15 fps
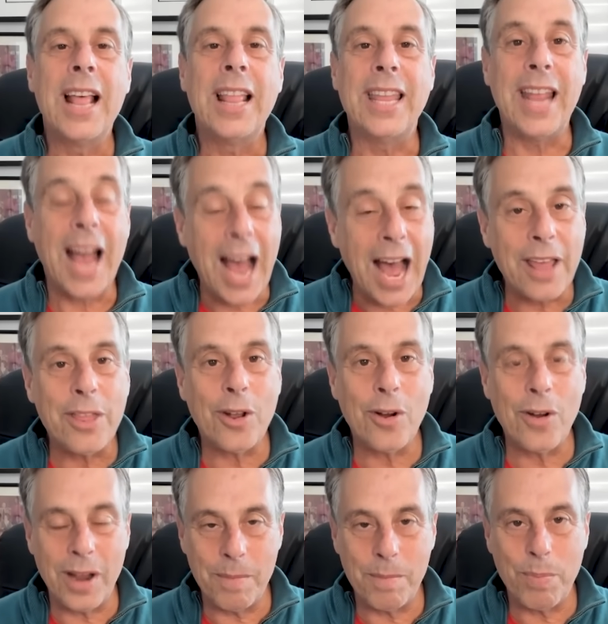The
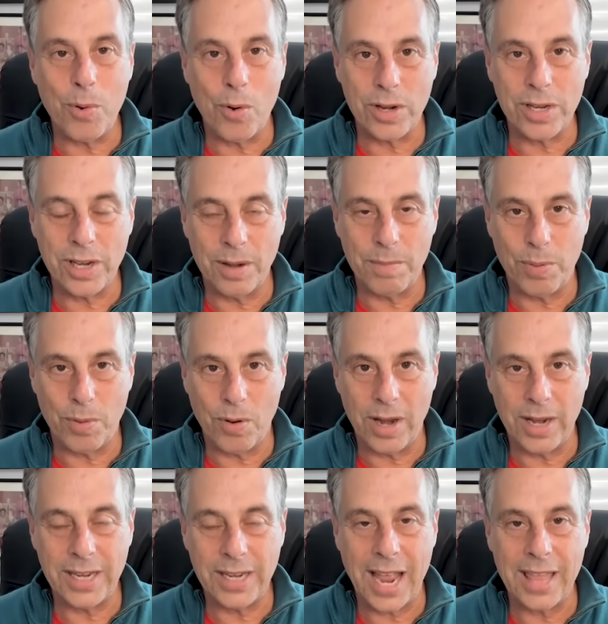other important
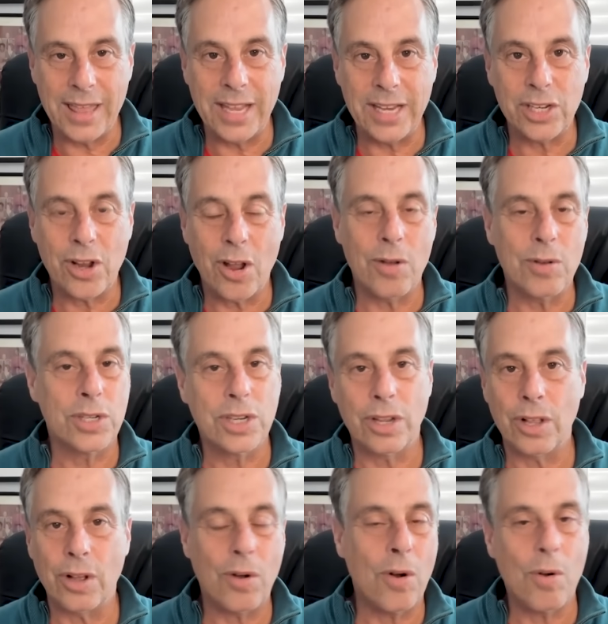point, and this goes to
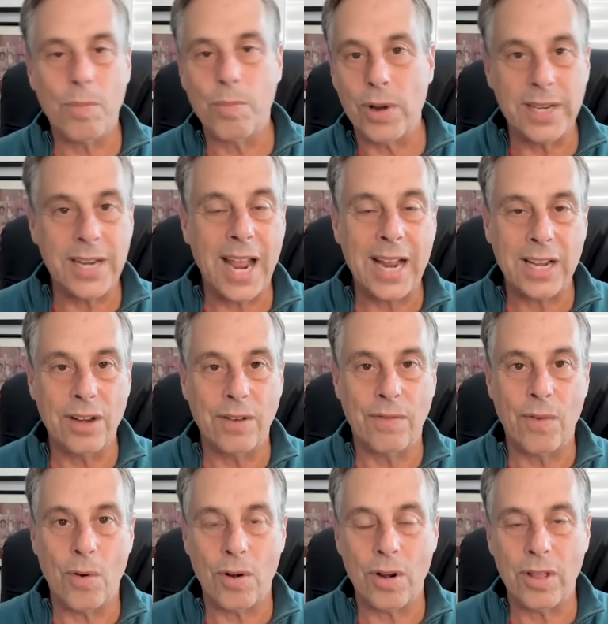the whole
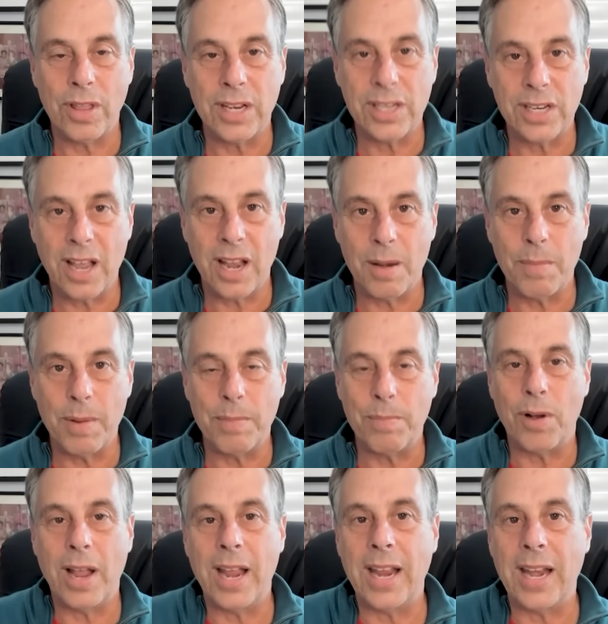protective order that's going to be
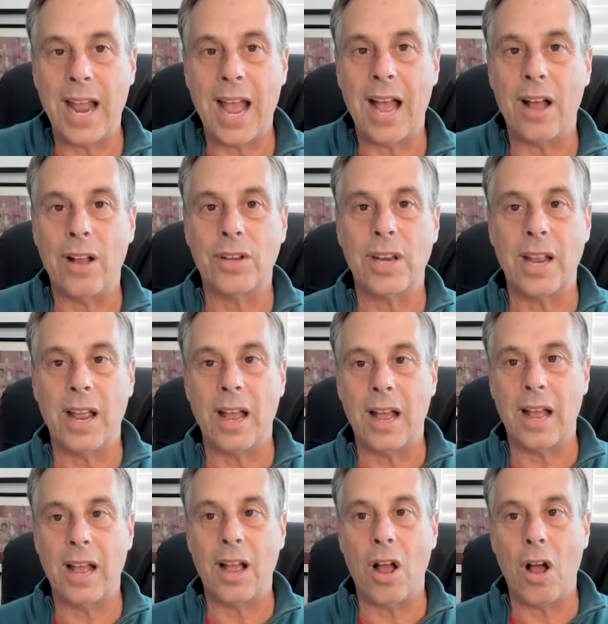played out
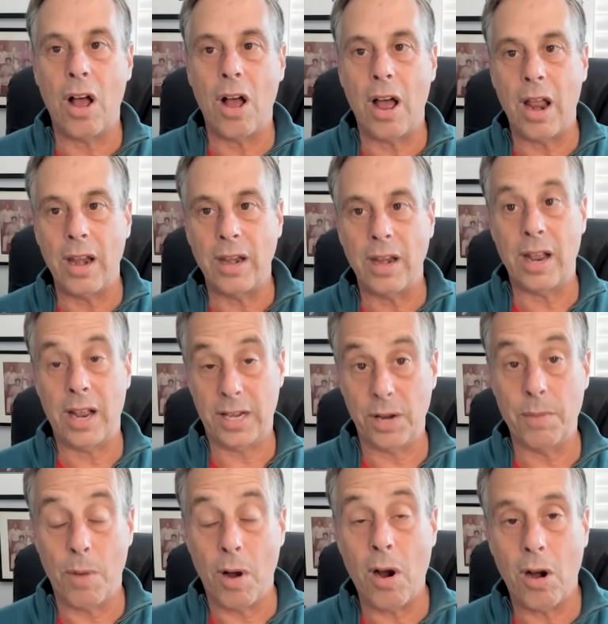uh, on uh,
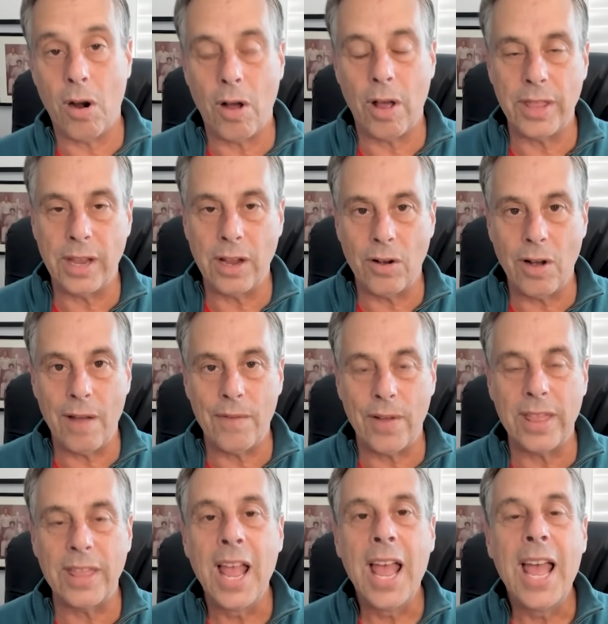tomorrow on the
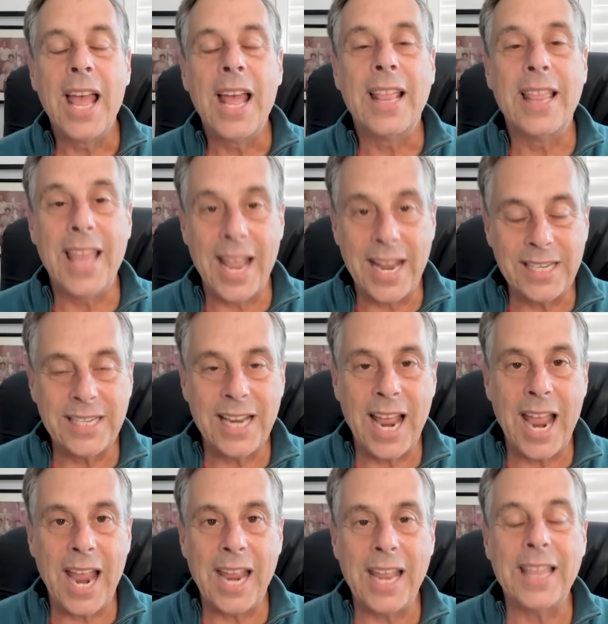eleventh, they
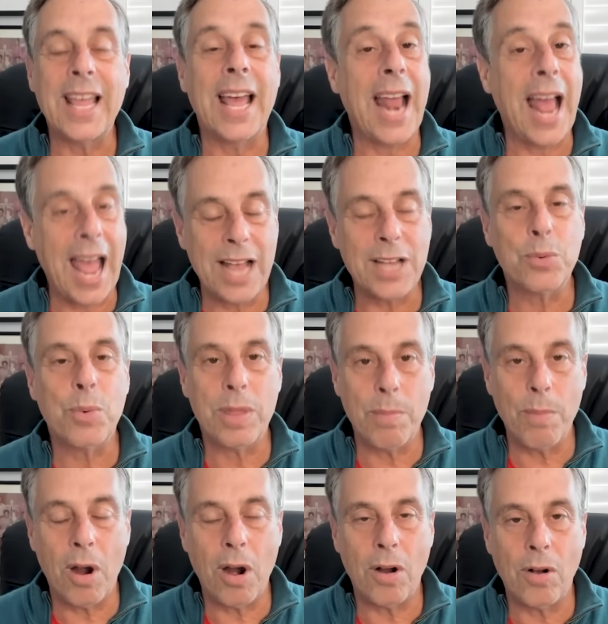say that as with
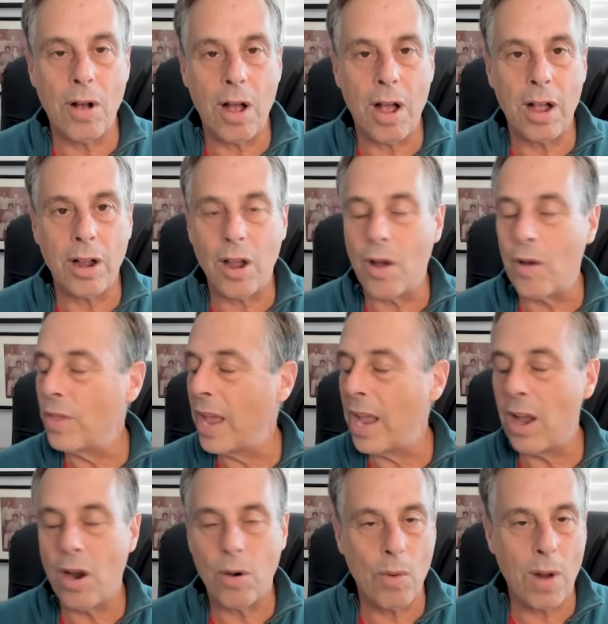Mar-a-Lago,
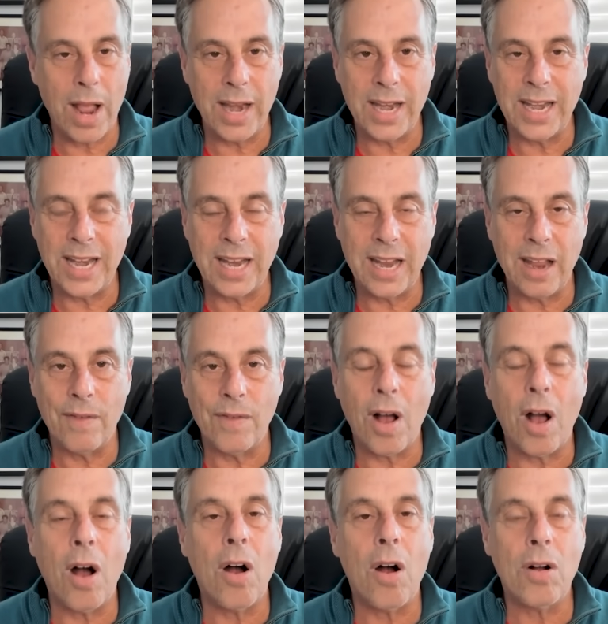they are ready to give
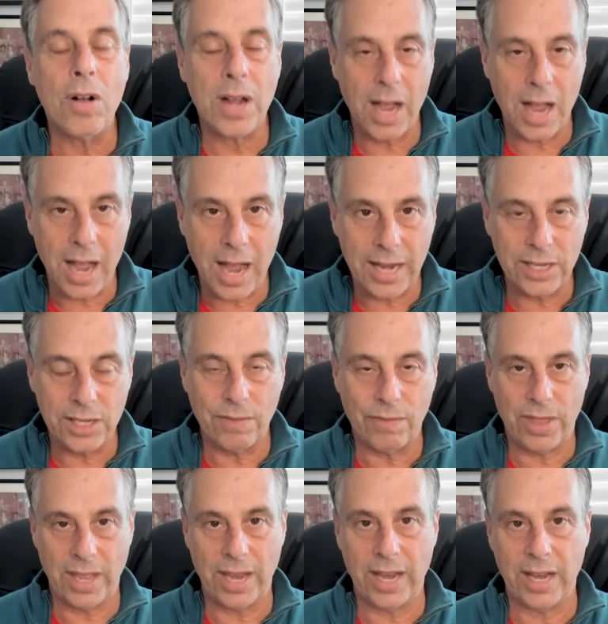all kinds of
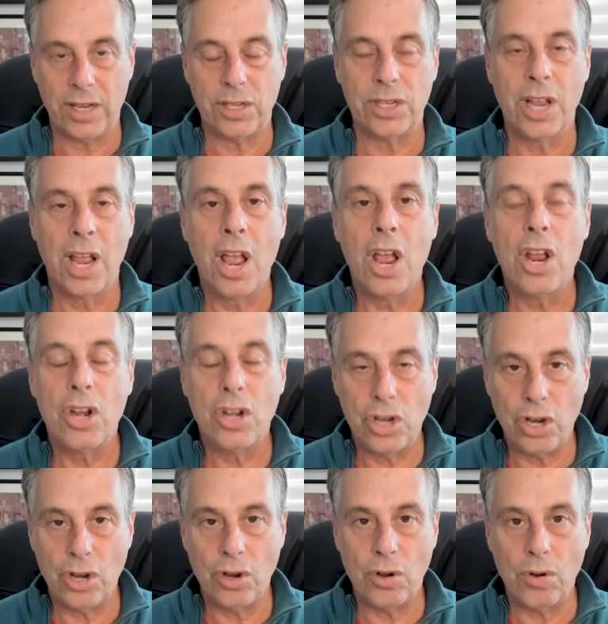things
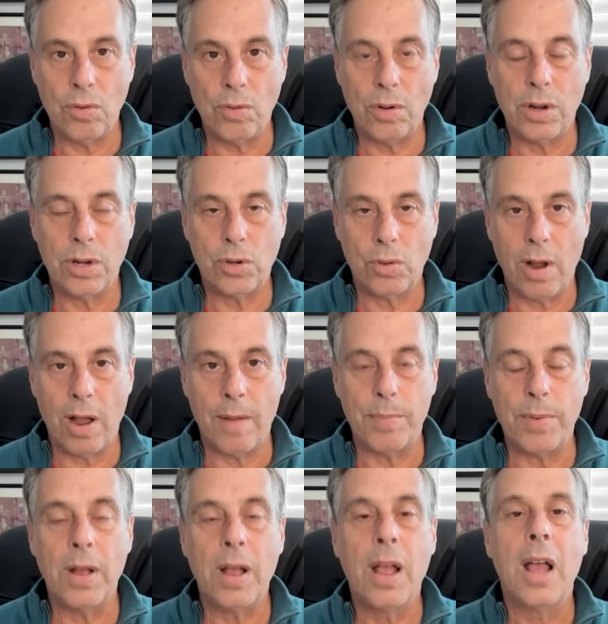to
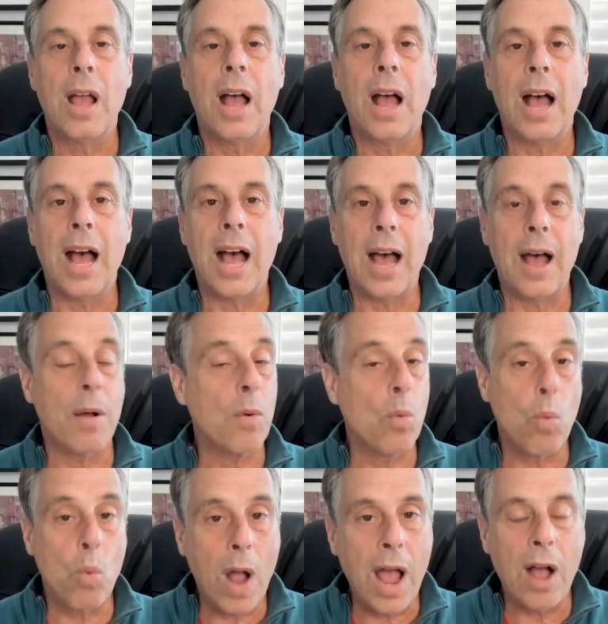Trump uh,
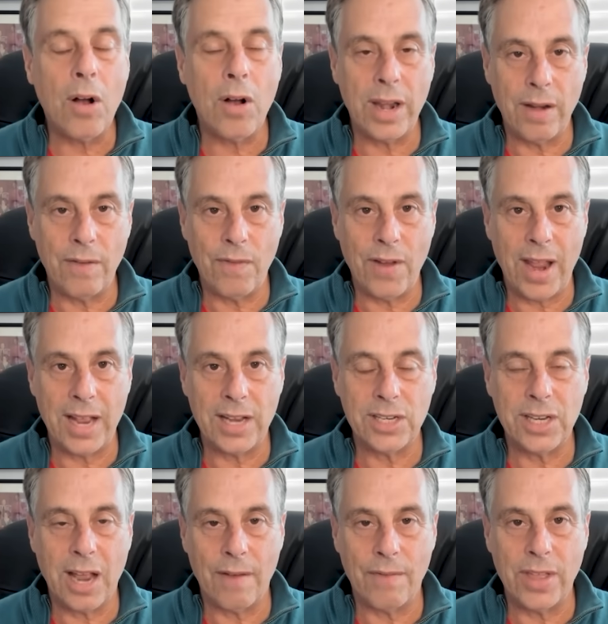well in
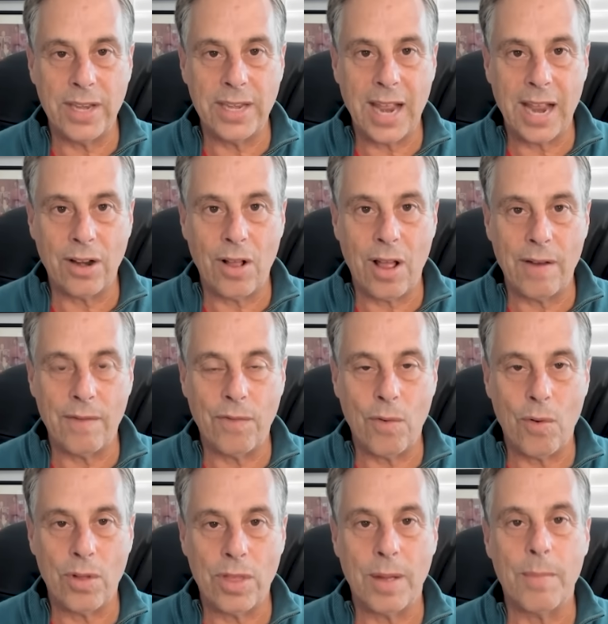advance of the deadline
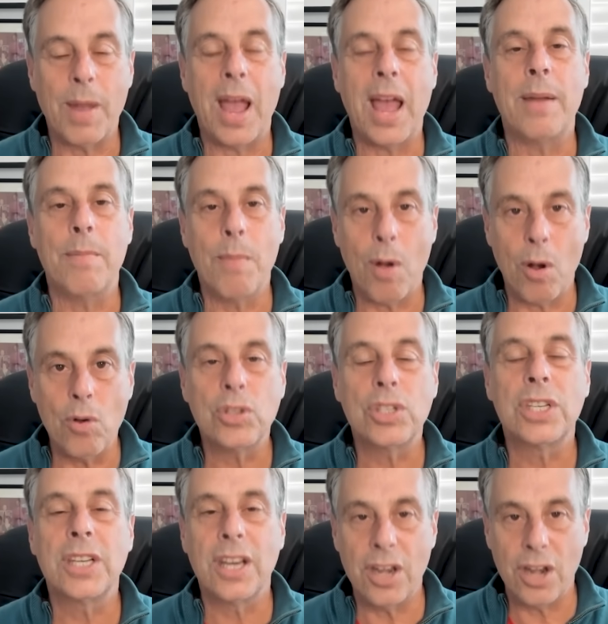for them, and
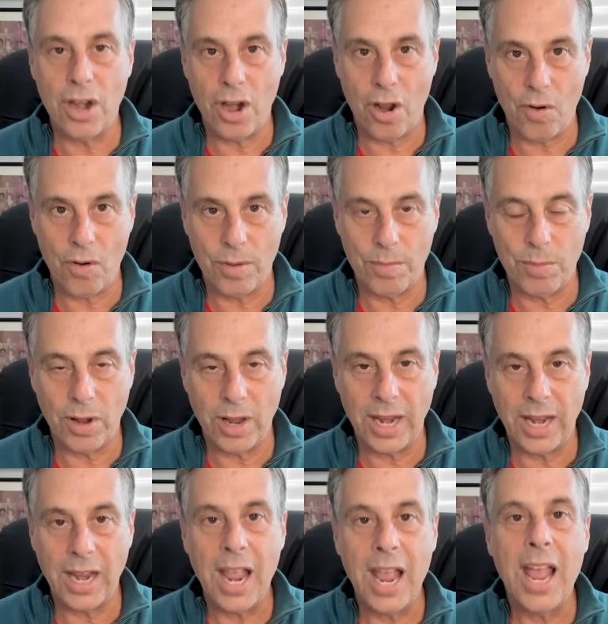most
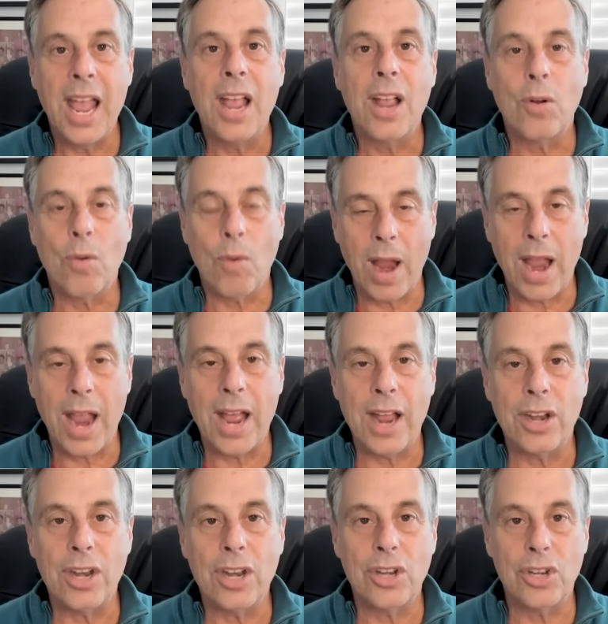notably,
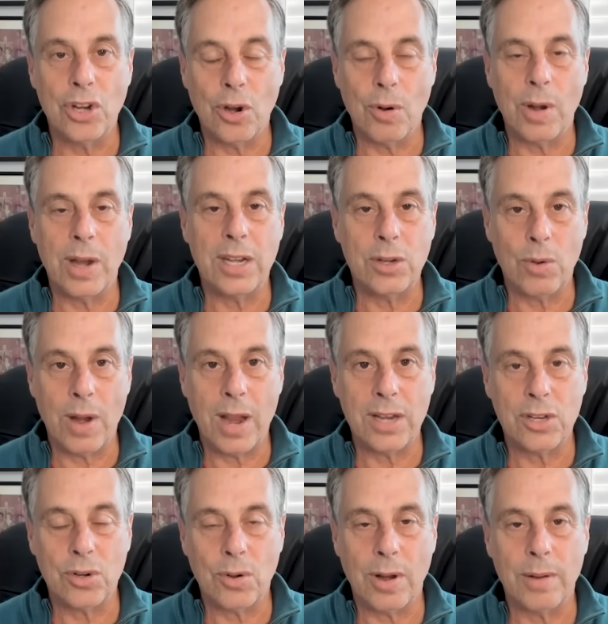grand jury
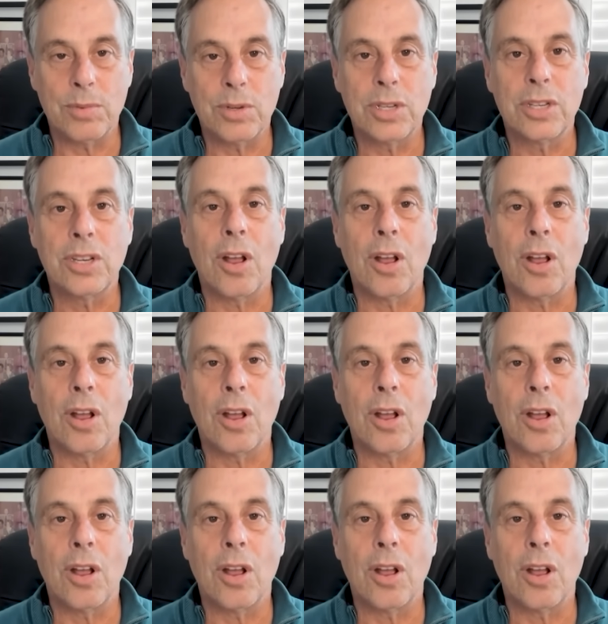transcripts.